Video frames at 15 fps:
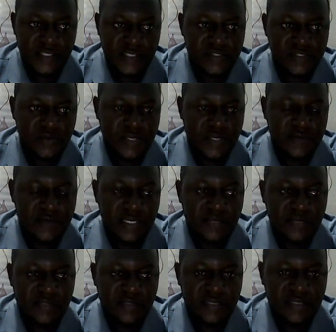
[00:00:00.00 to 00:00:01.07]
So when you
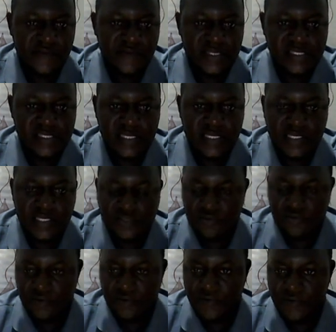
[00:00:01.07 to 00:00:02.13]
click on the first slide, it
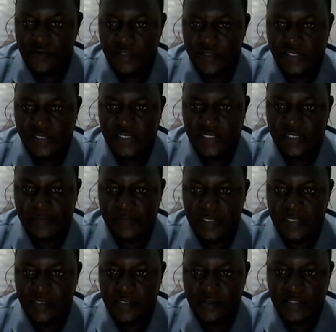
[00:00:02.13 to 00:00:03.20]
will of course
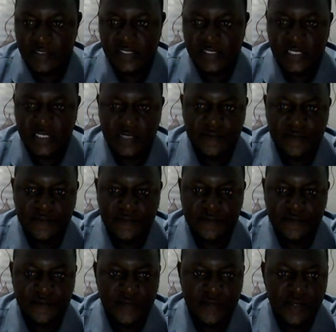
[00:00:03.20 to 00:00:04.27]
display itself
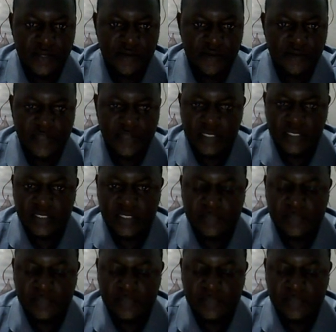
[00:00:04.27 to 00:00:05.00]
within this